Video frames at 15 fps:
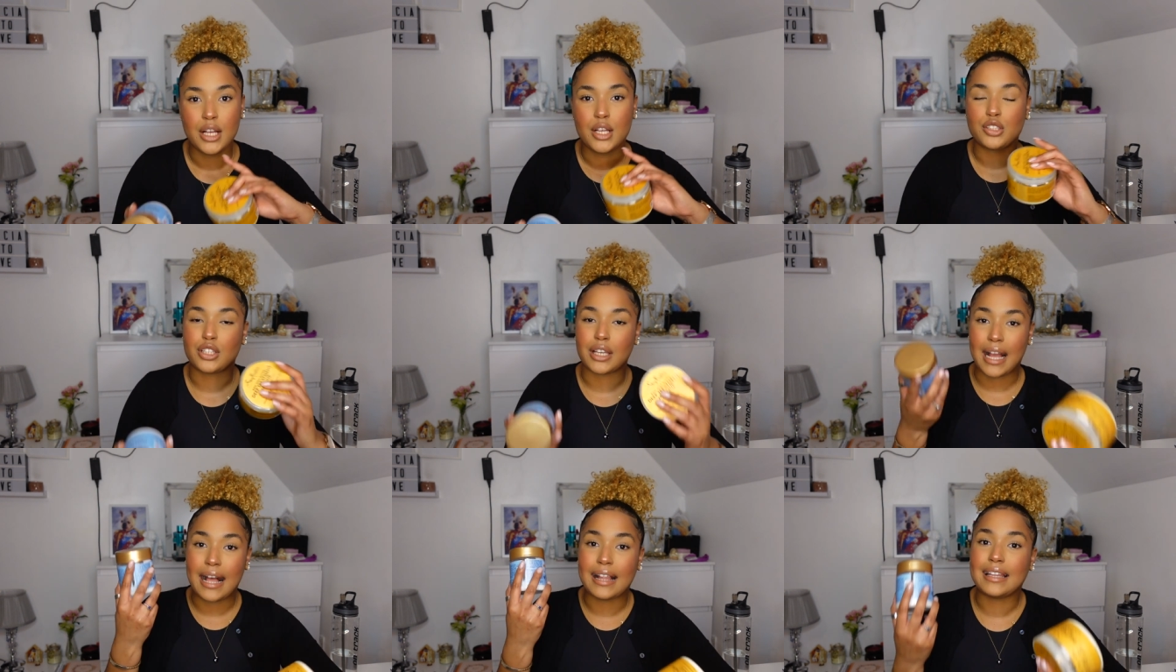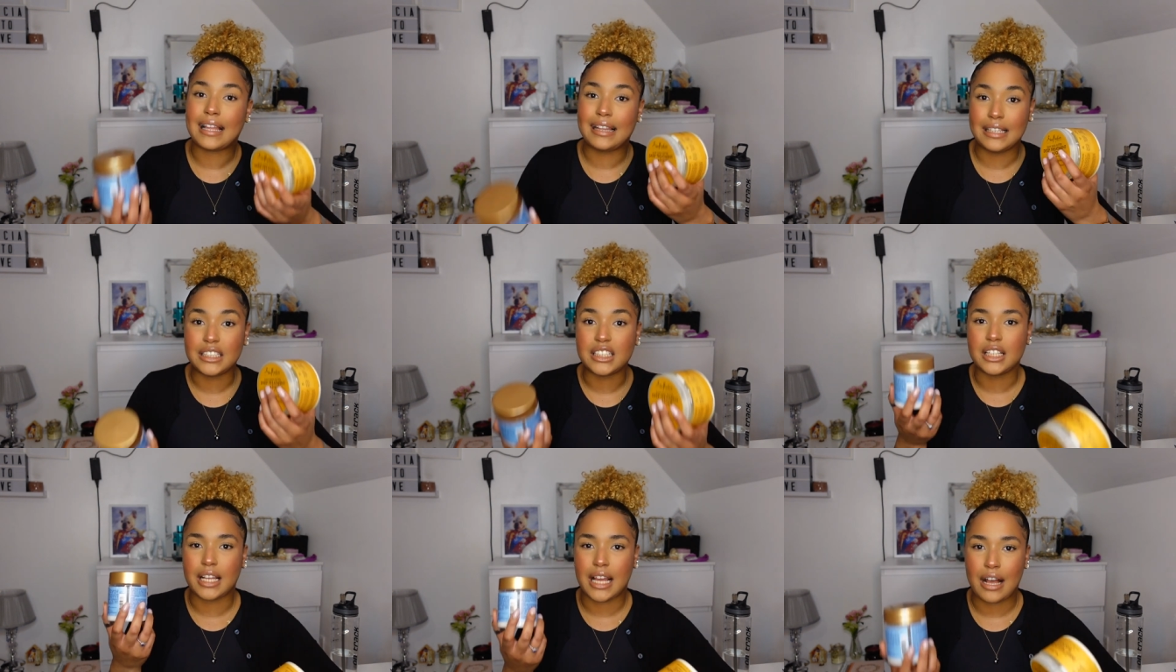So you kind of
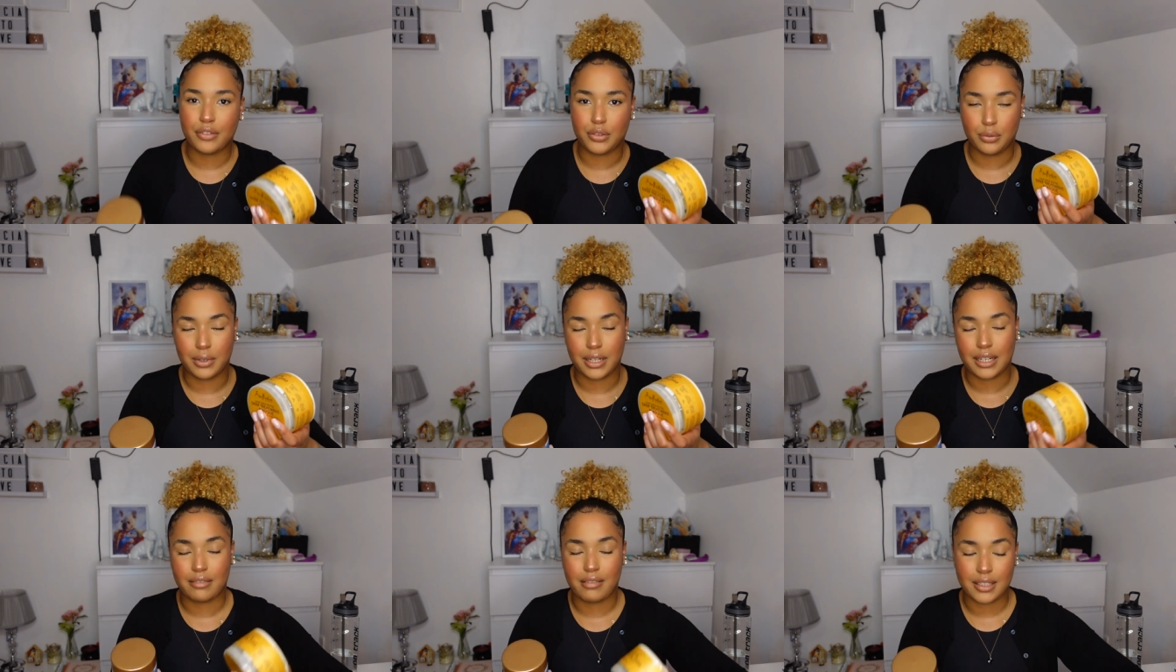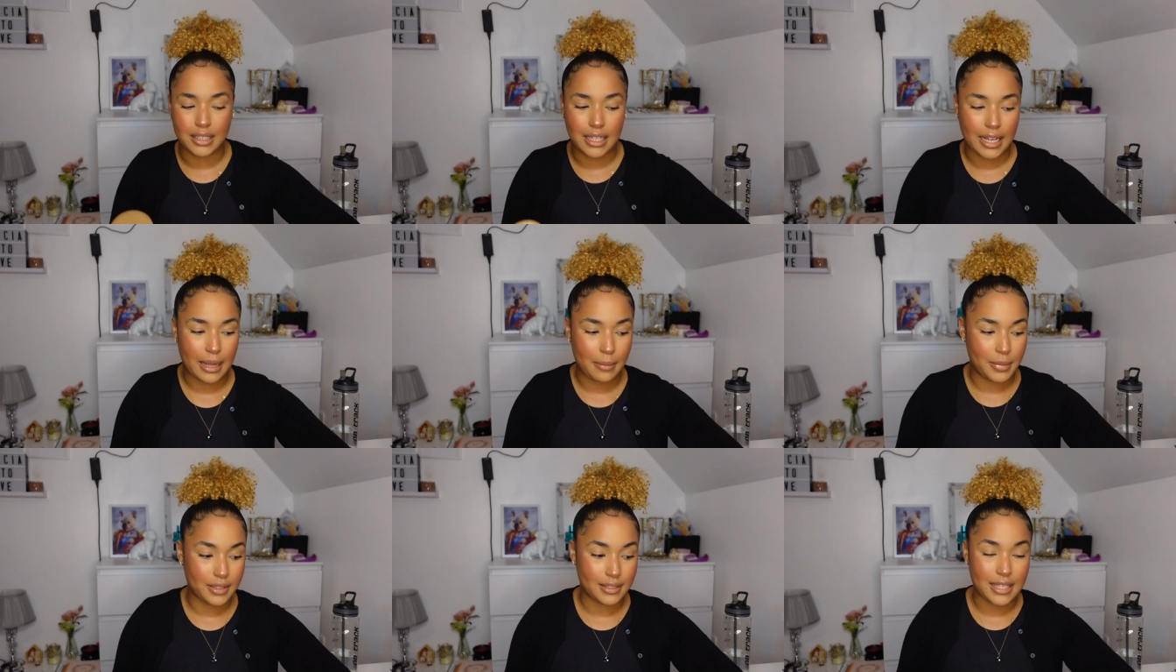literally have to work around it, like
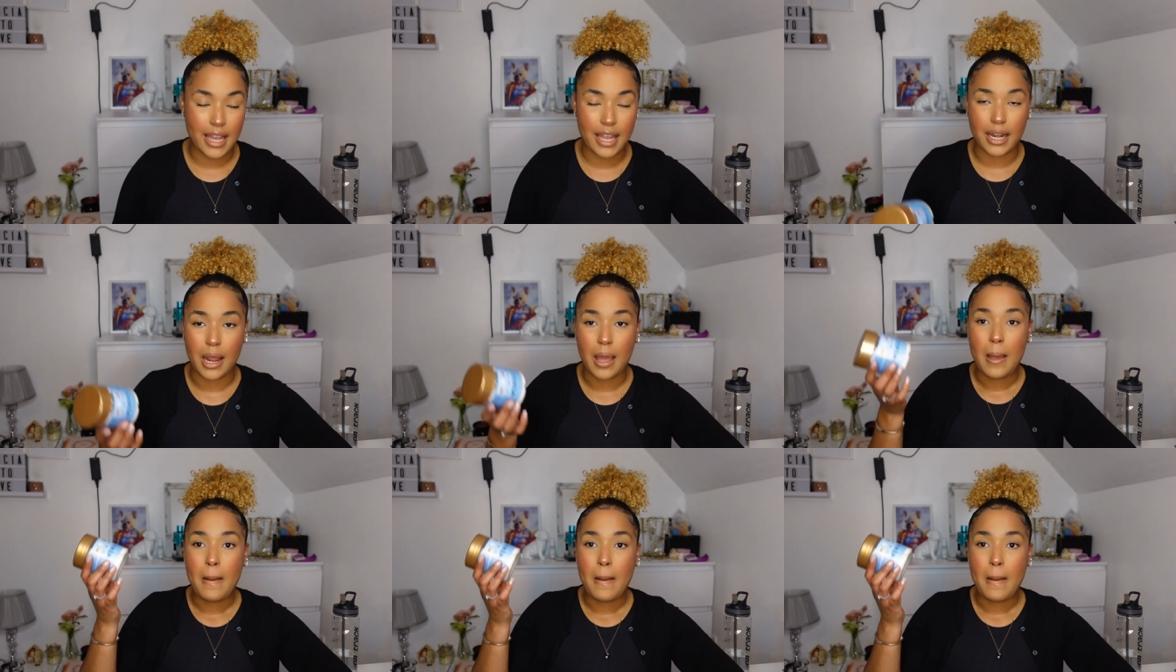I've been saying.